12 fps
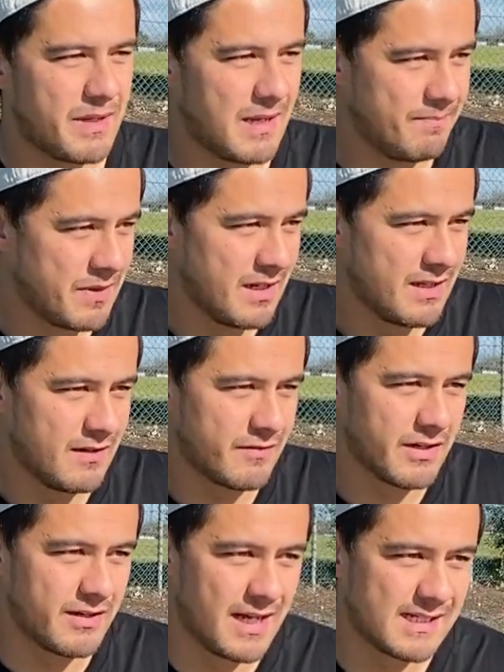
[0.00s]
But they've
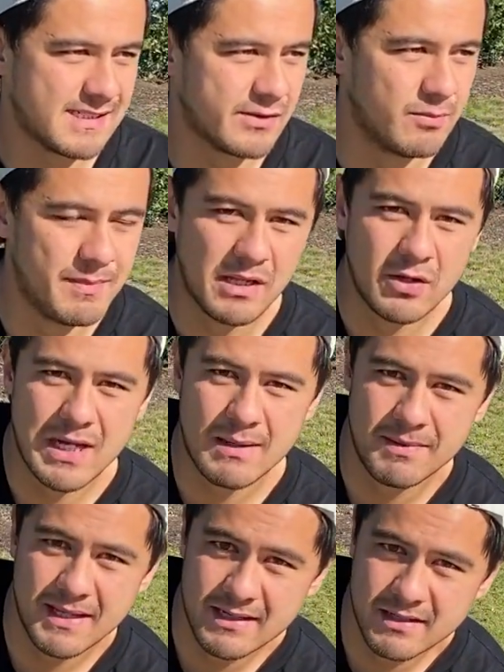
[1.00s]
got a nice little mellow
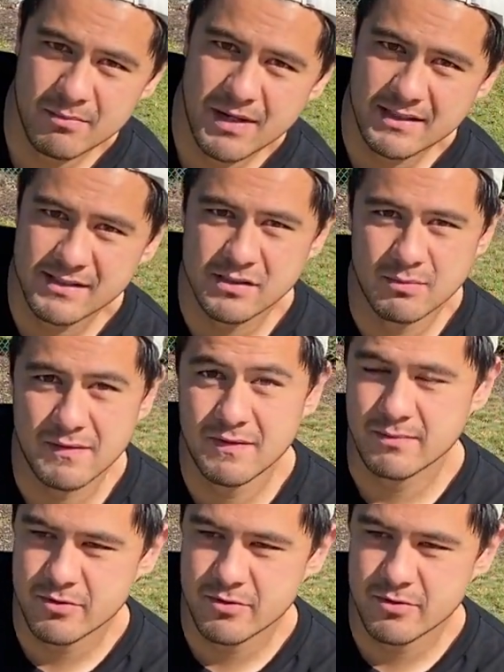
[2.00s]
hip that I can practice on my flip